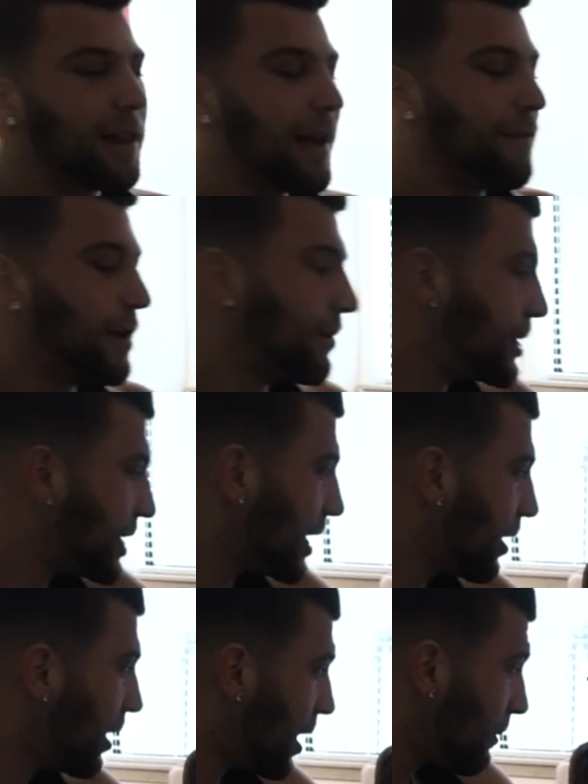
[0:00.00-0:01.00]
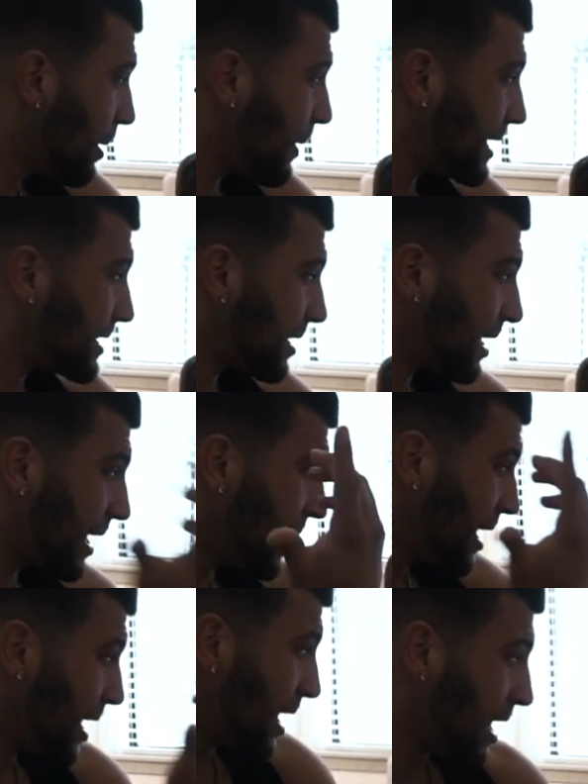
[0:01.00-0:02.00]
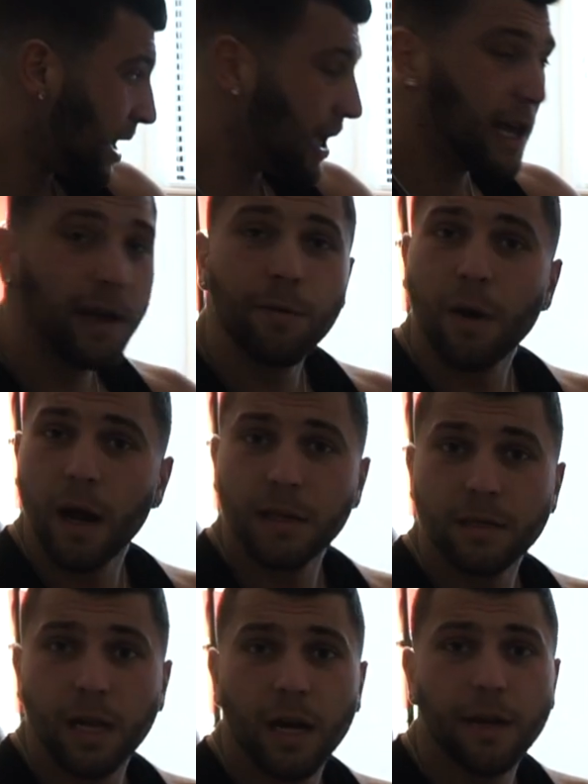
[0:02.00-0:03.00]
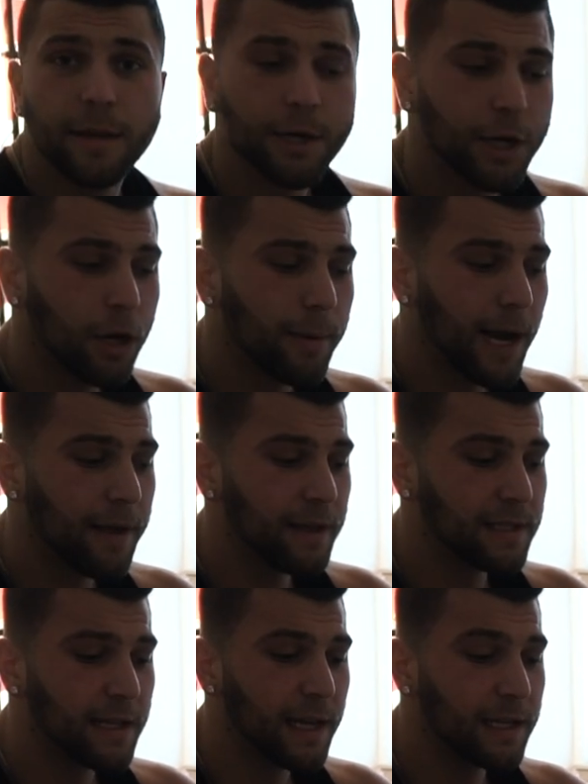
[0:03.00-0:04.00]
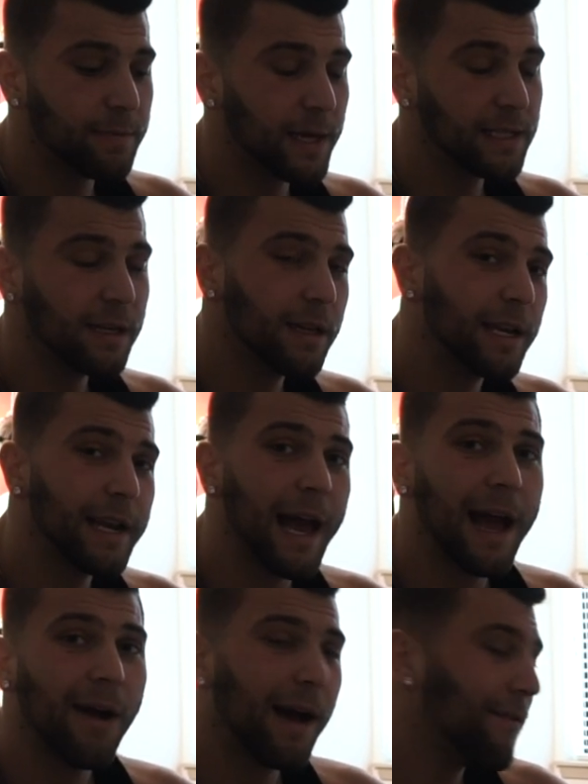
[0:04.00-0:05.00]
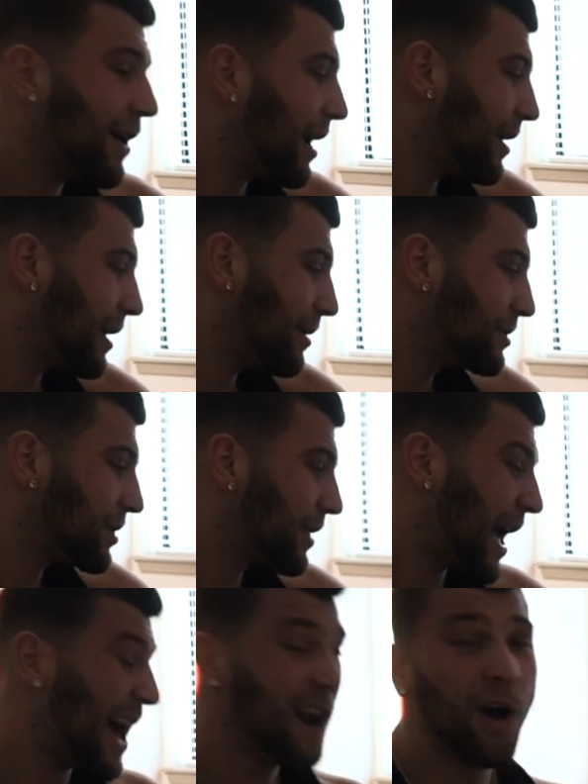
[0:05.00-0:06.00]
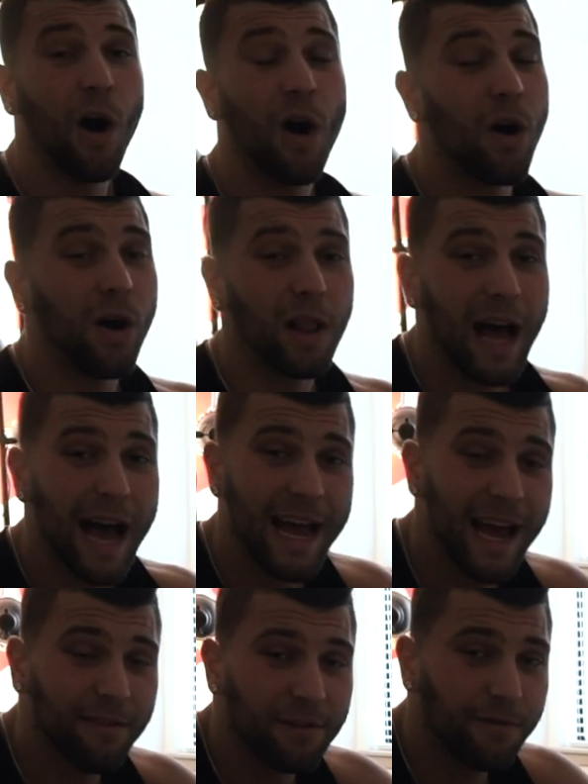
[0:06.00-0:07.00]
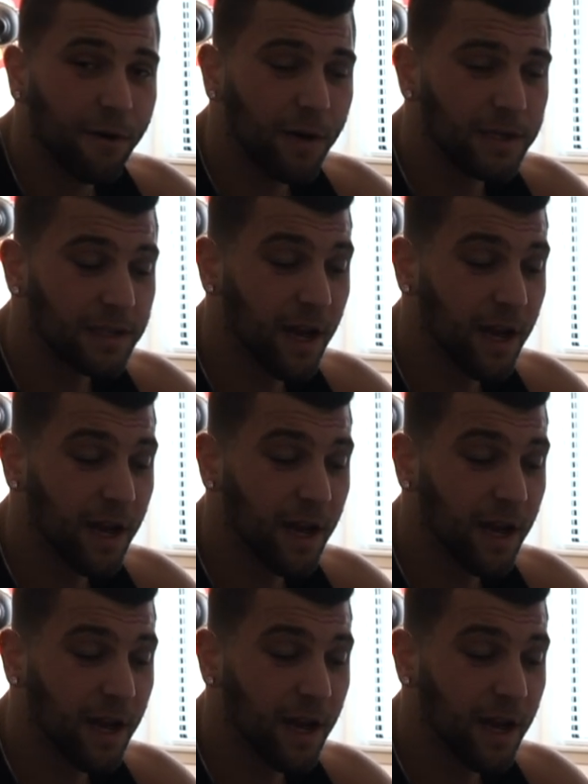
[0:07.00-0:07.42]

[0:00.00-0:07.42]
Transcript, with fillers: 11 and we chill. But basically, he runs the show behind the scenes. Basically, now I've hired him so that all I have to focus